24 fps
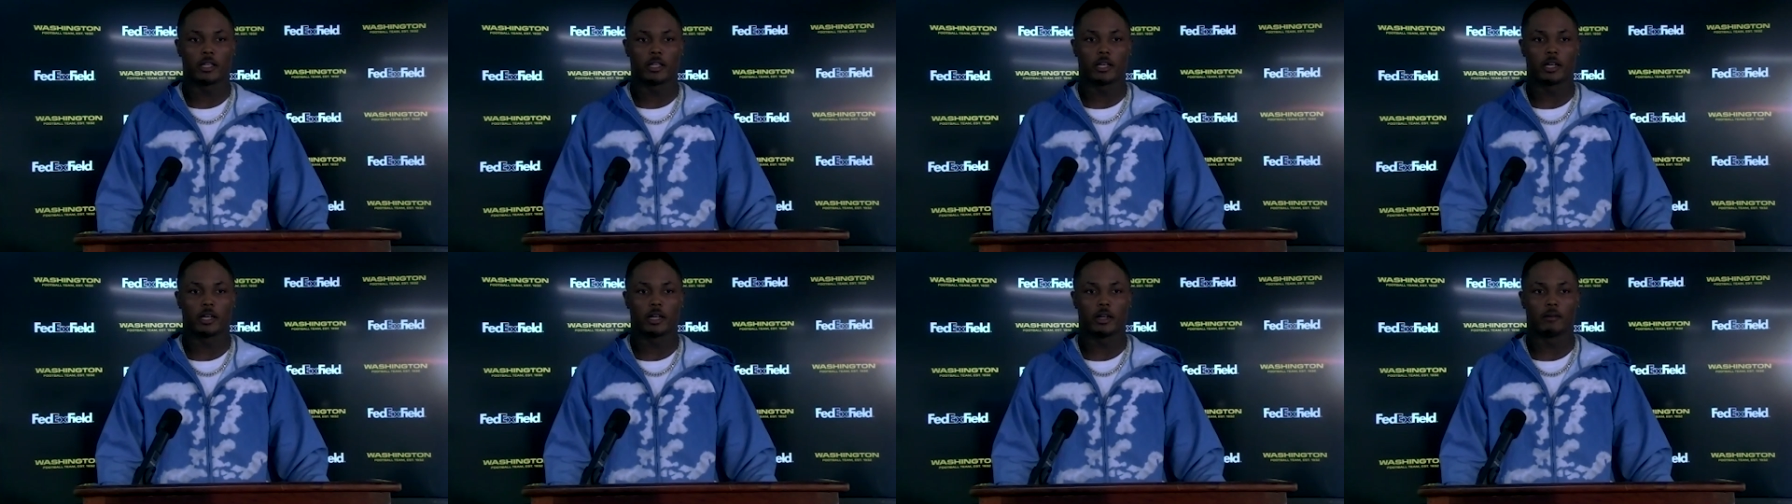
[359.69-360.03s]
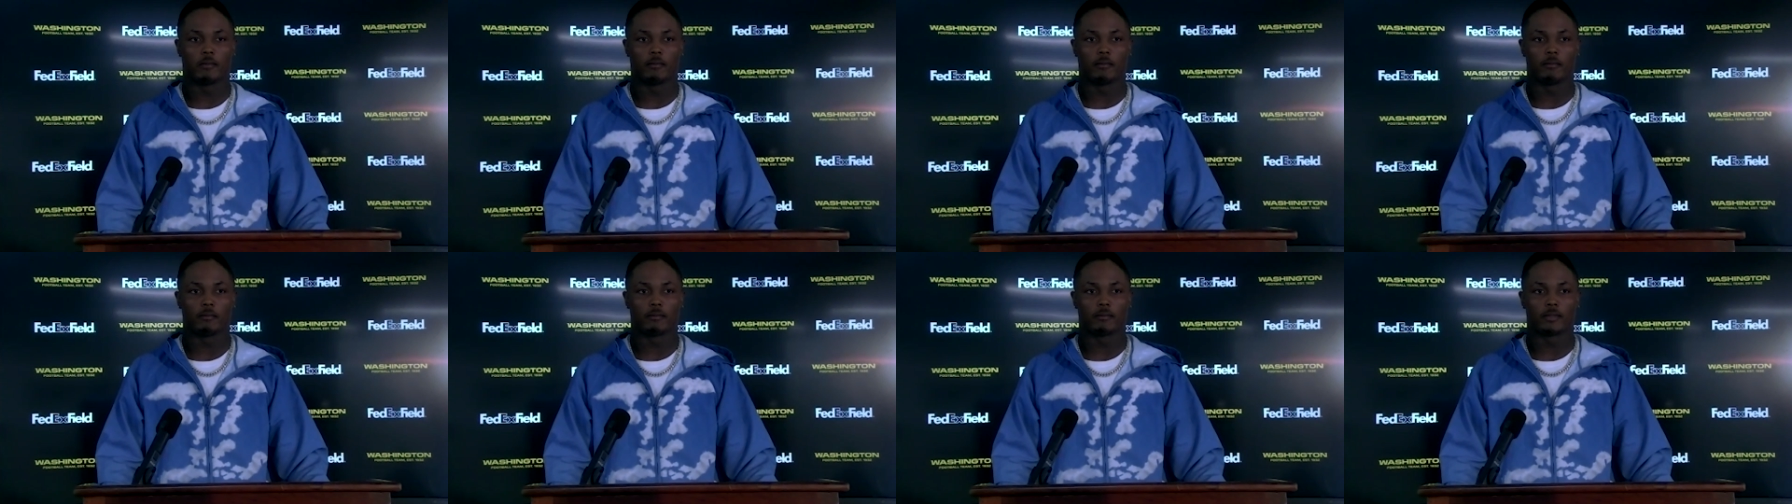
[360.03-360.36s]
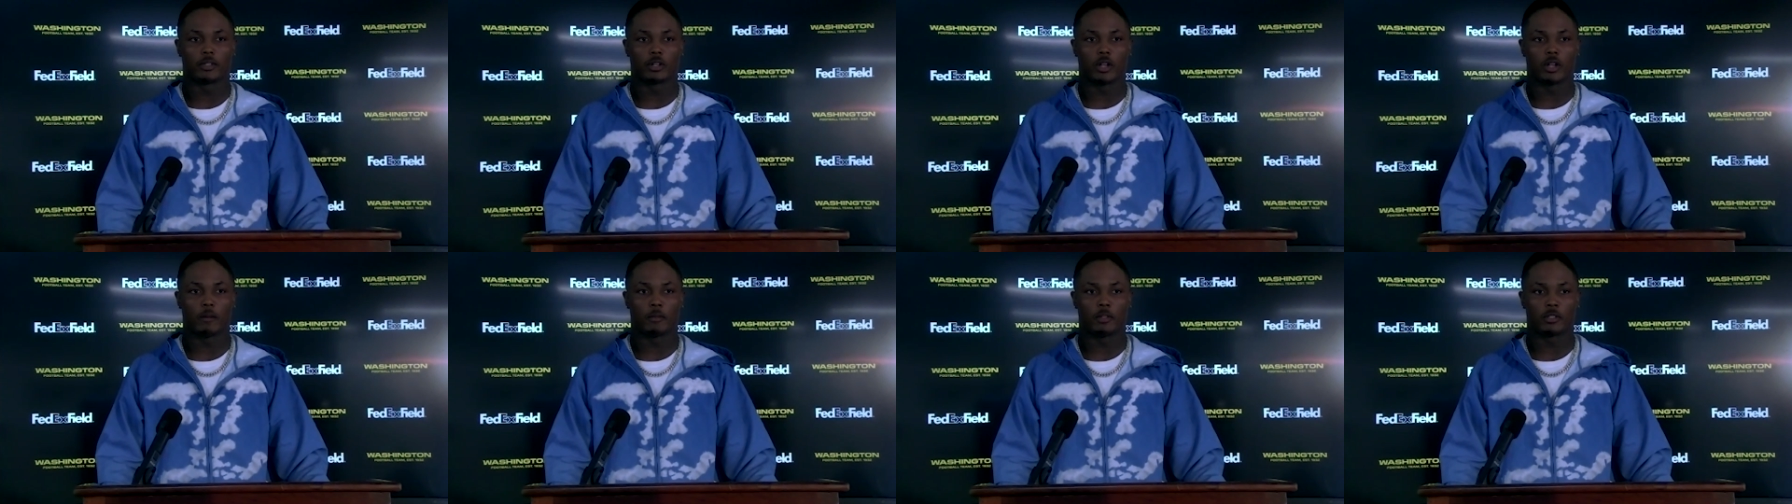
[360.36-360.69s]
you
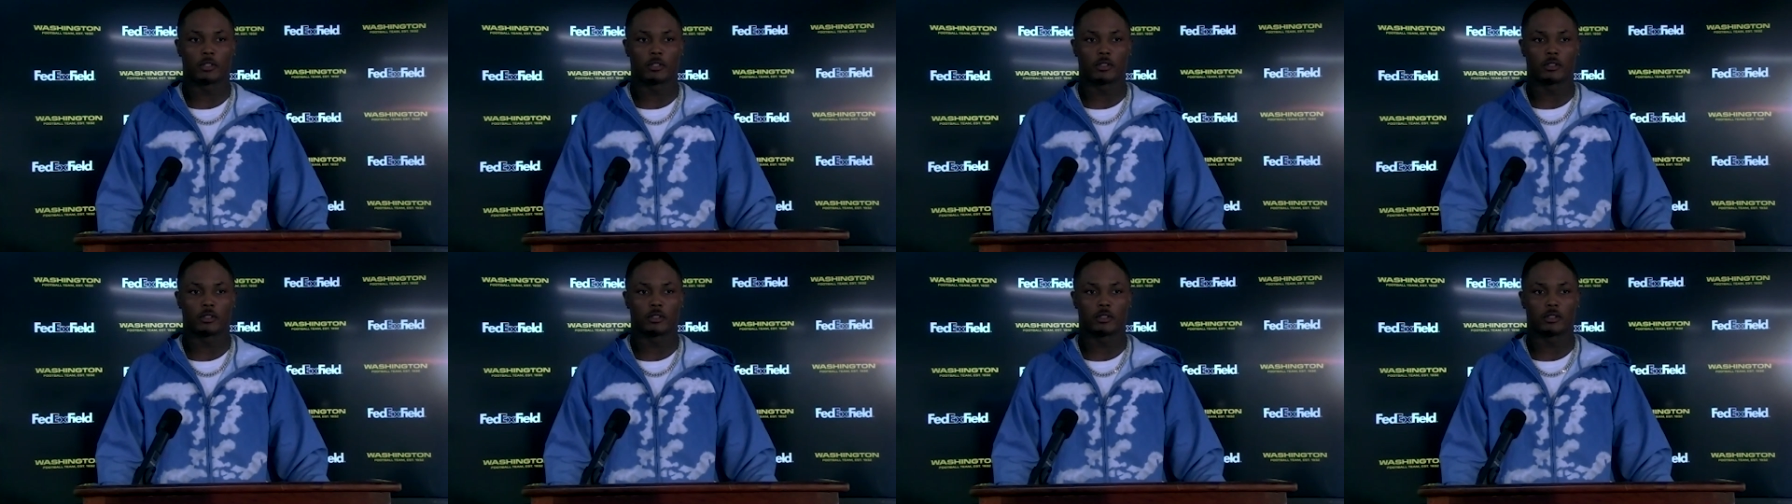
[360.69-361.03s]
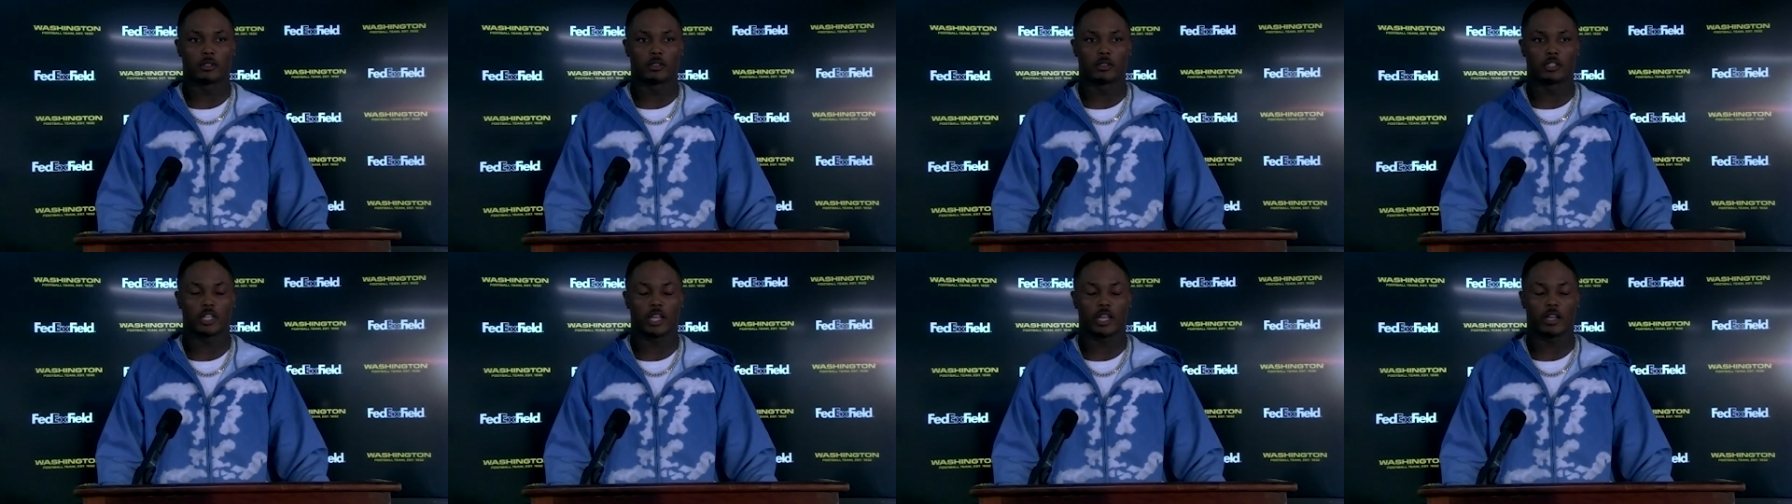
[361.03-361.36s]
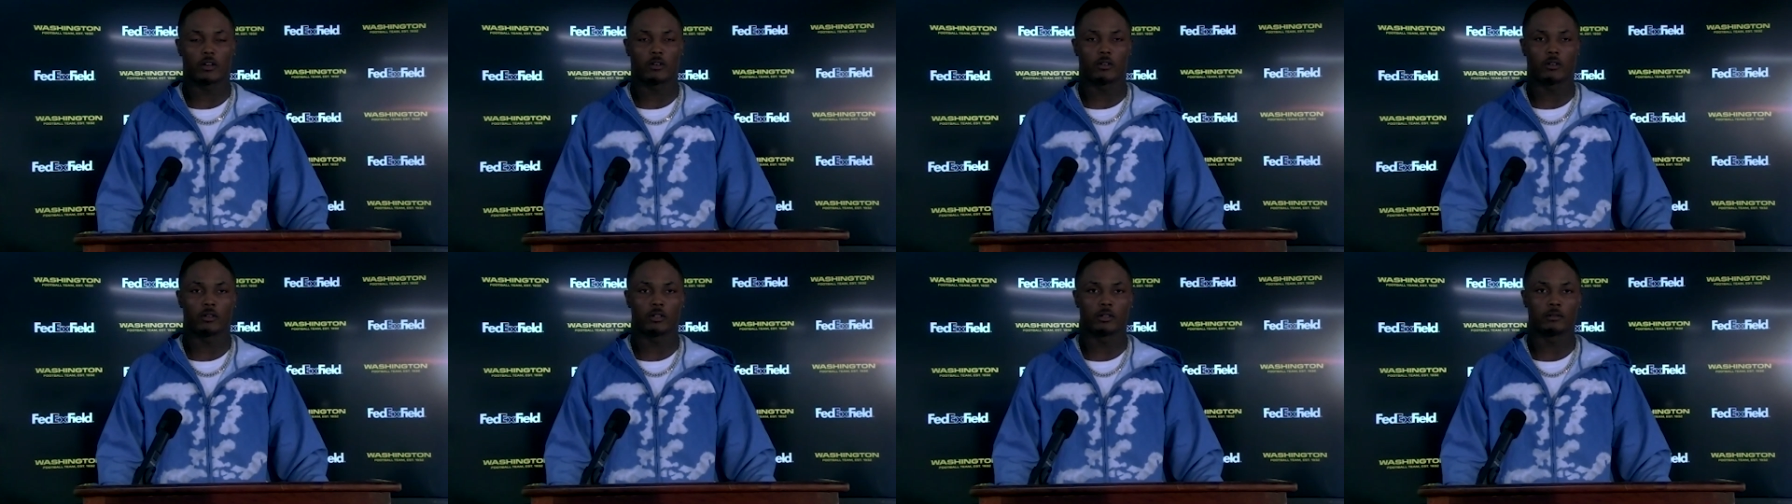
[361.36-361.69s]
know, I'm going to
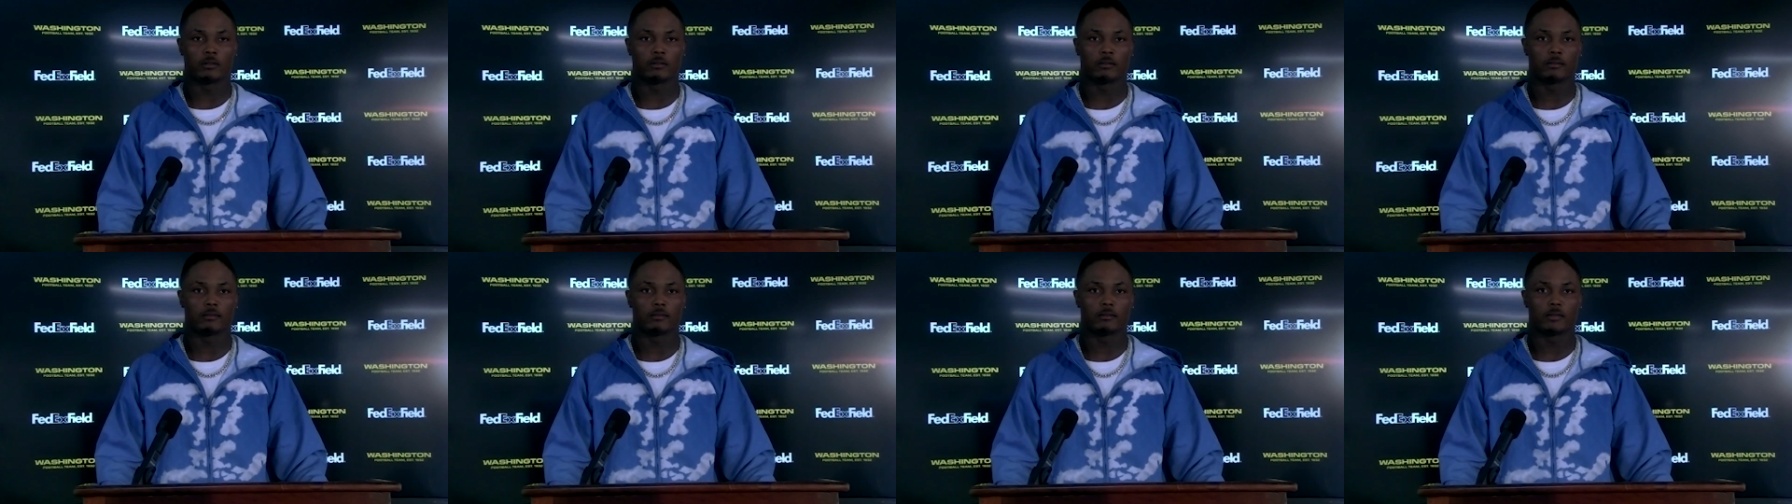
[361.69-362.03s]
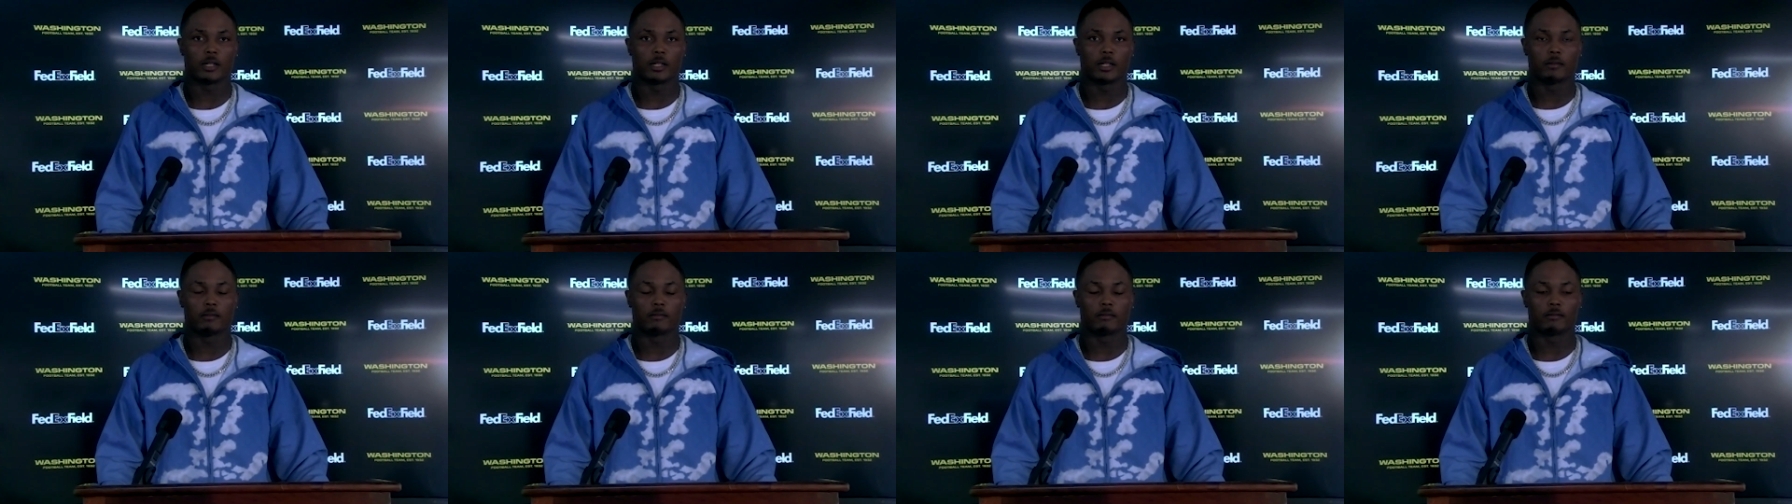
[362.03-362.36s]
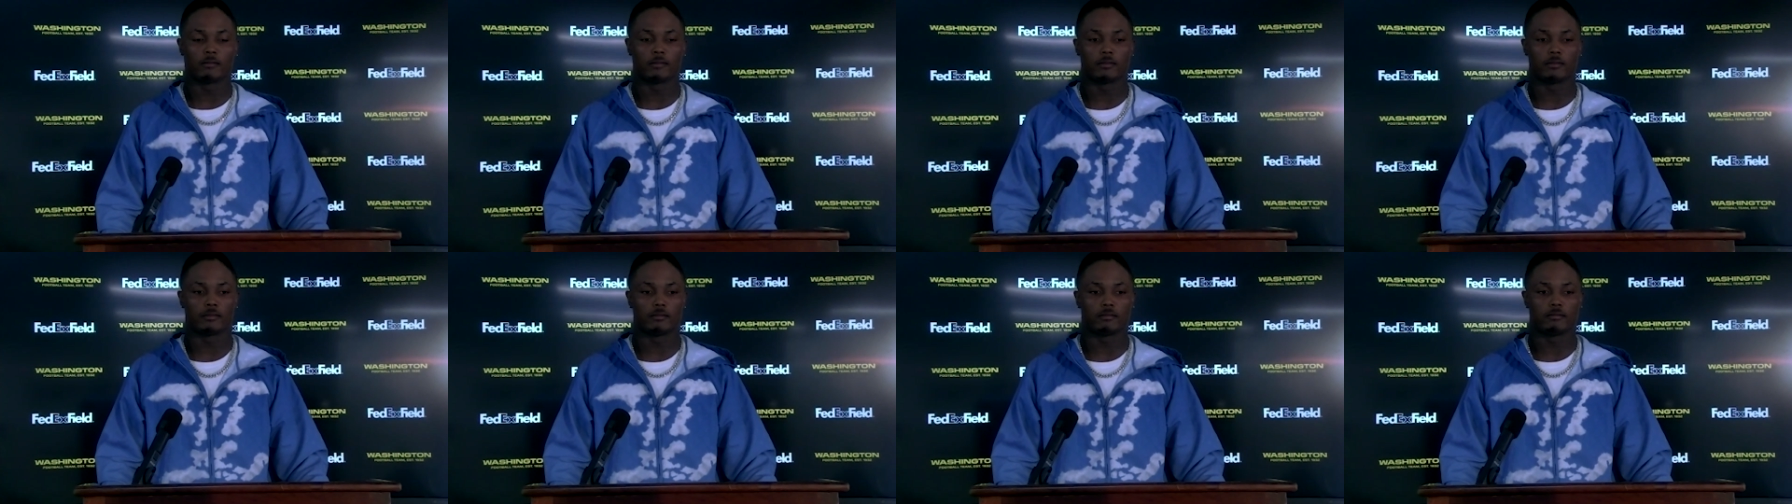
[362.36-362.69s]
check on
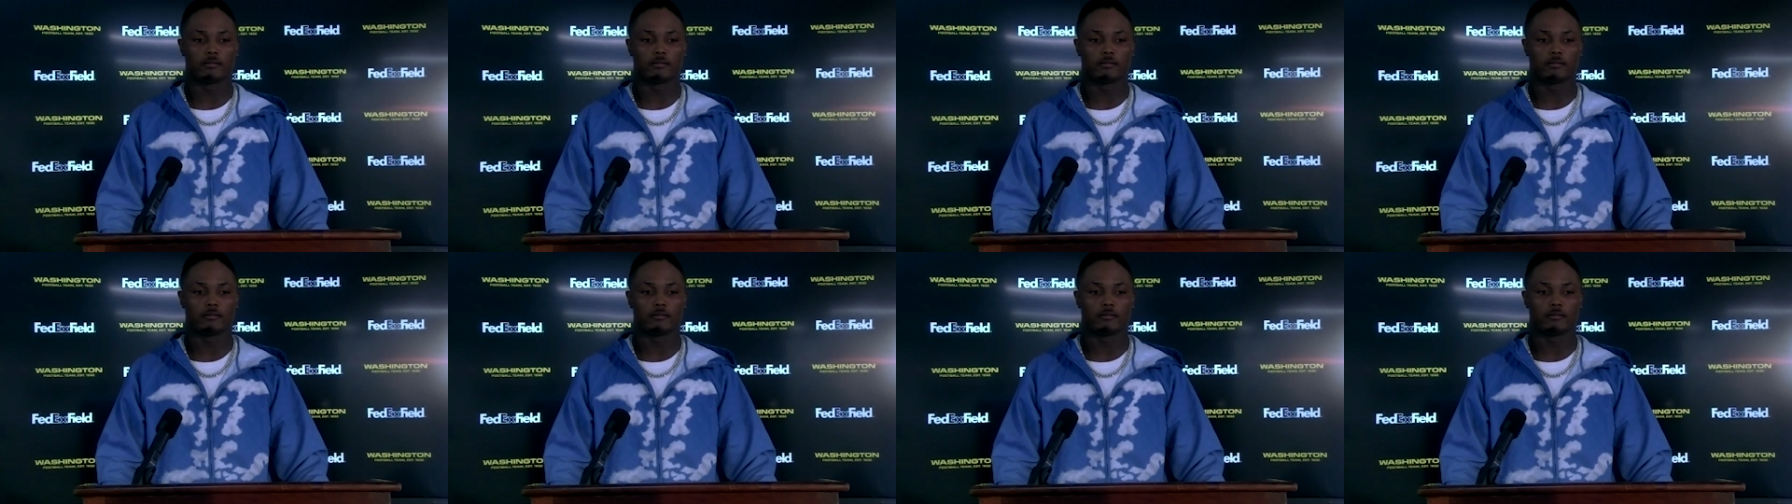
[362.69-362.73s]
him.